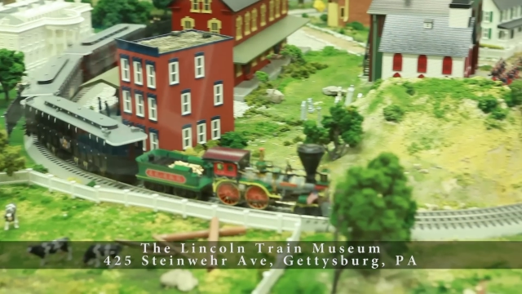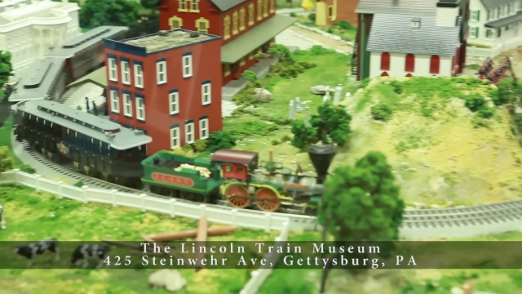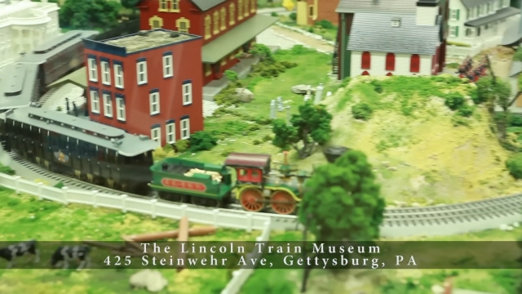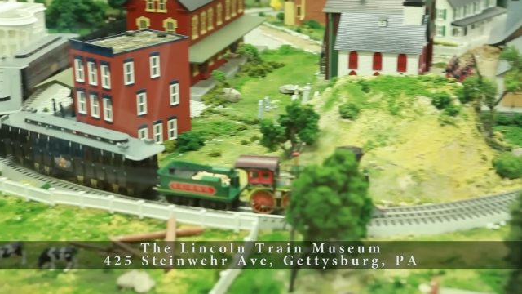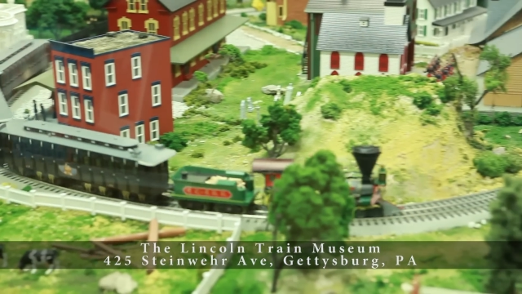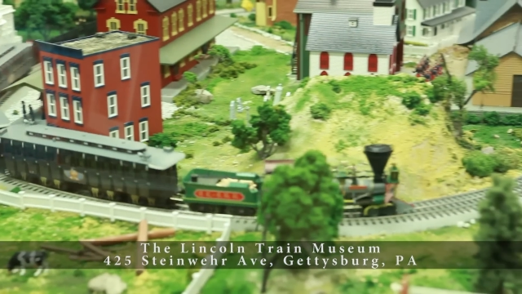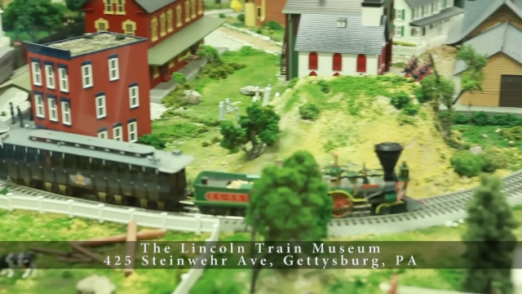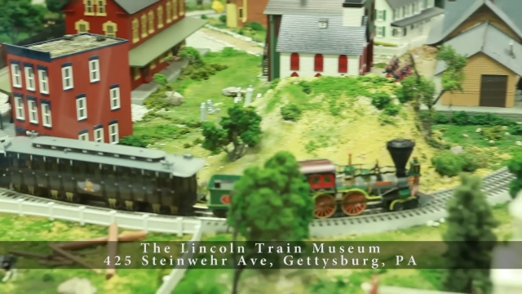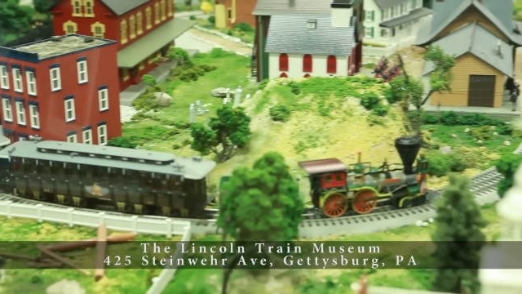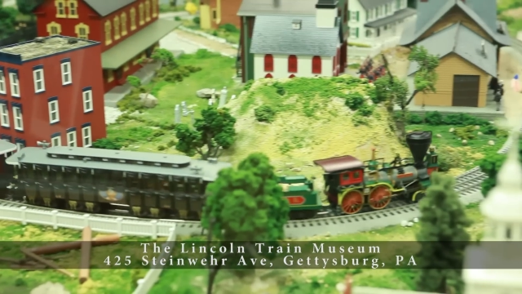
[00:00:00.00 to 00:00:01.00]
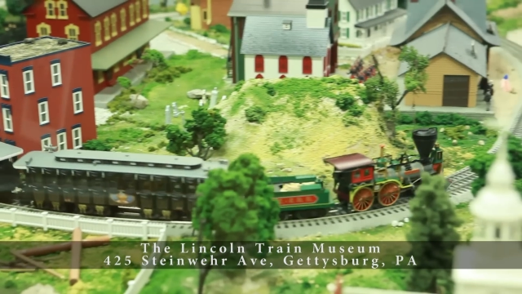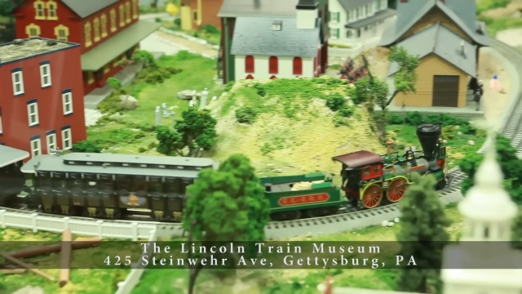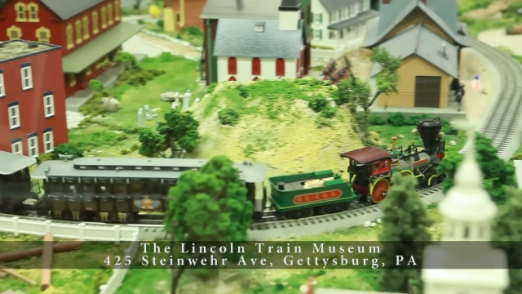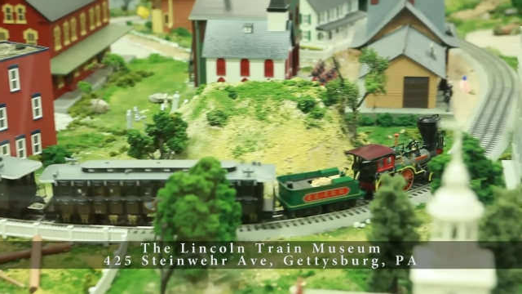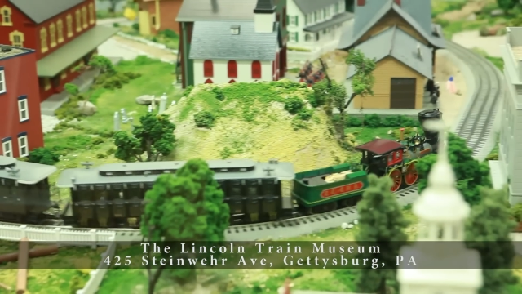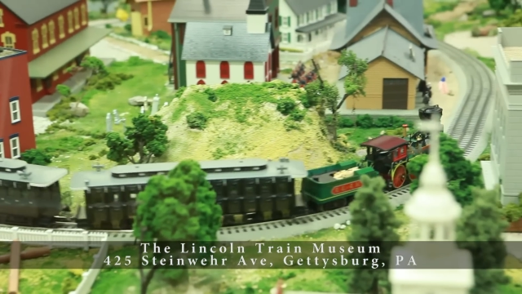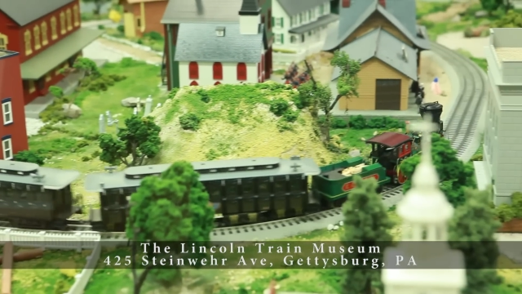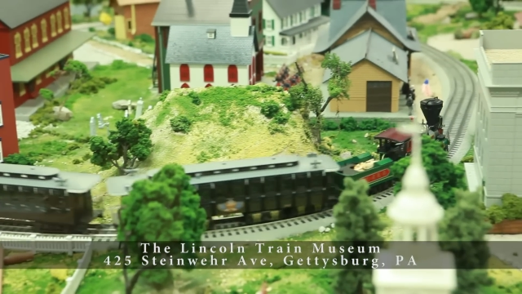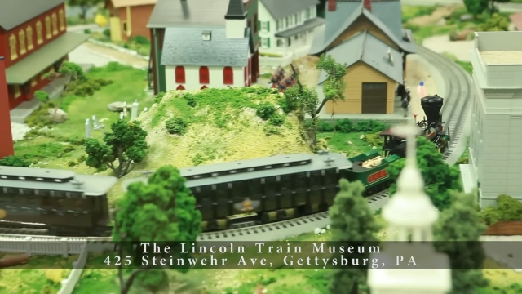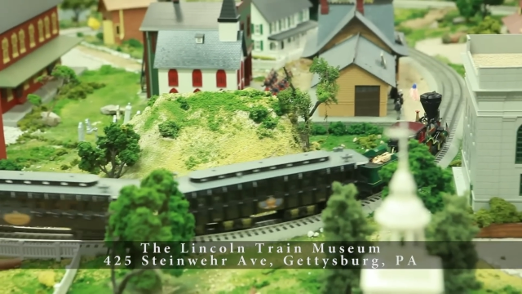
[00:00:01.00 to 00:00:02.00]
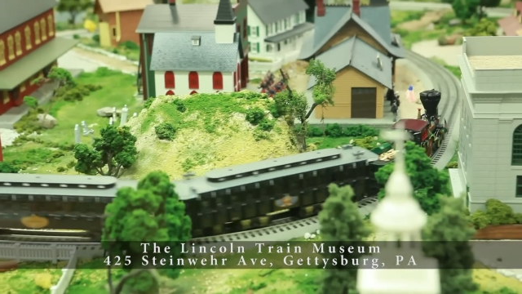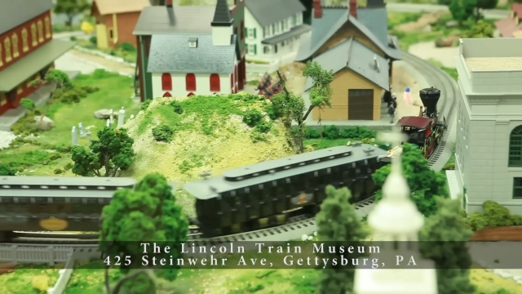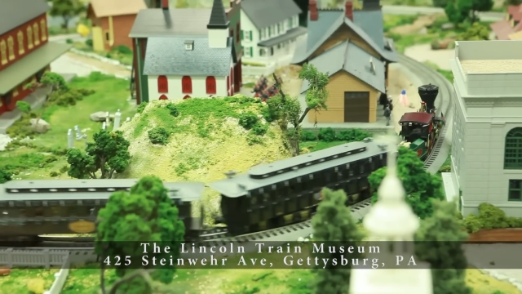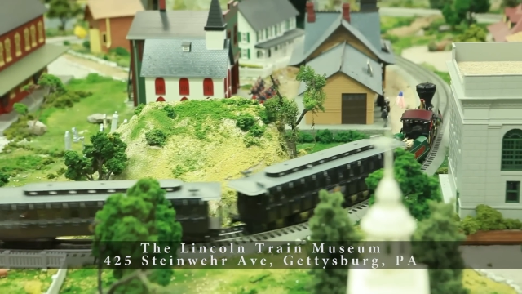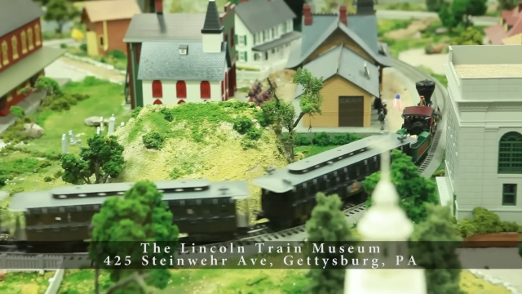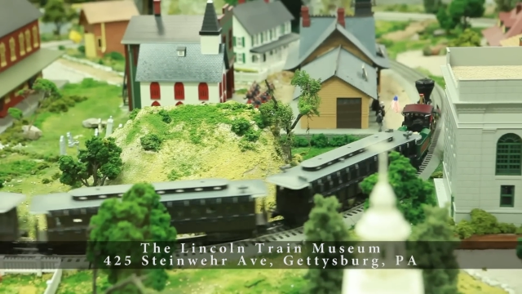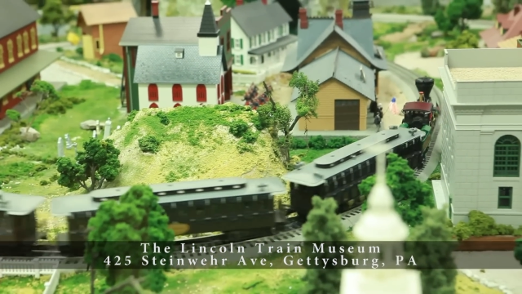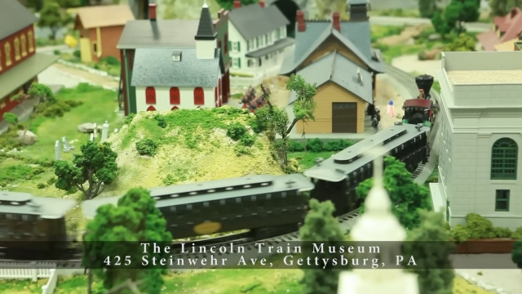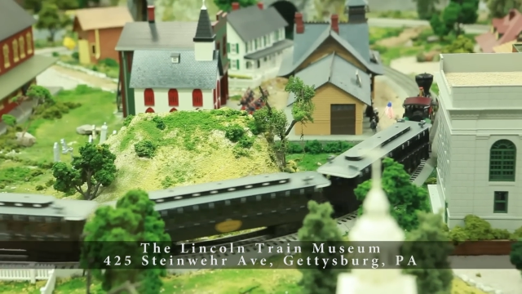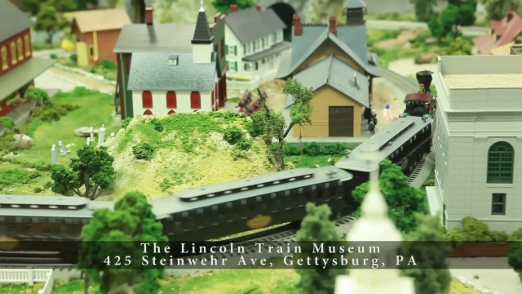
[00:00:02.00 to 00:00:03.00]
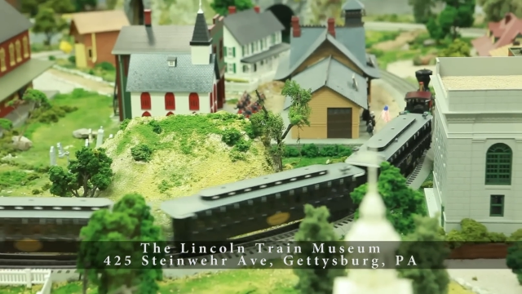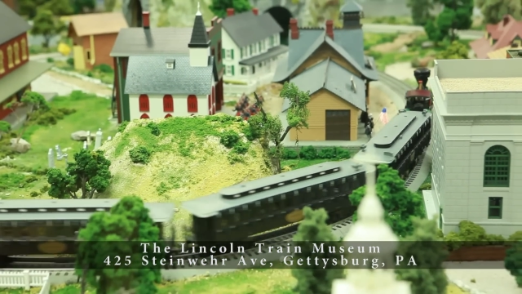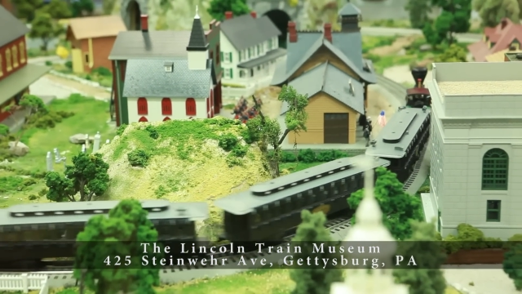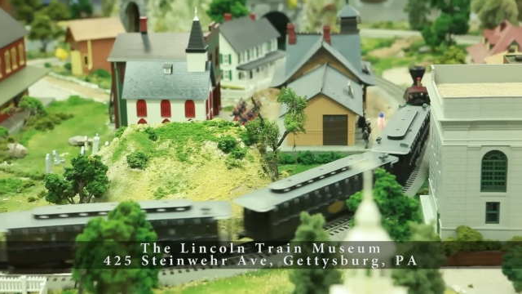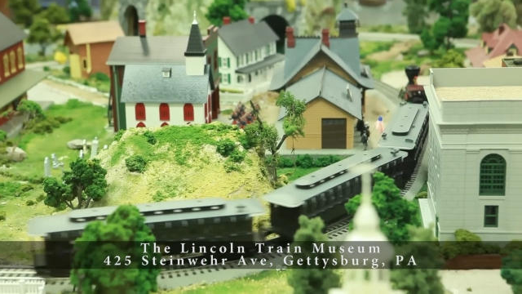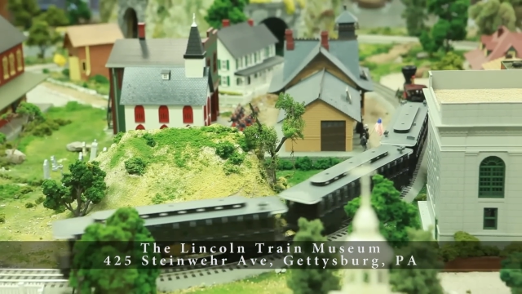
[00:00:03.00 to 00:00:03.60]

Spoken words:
No face is visible, so there are no lips to read.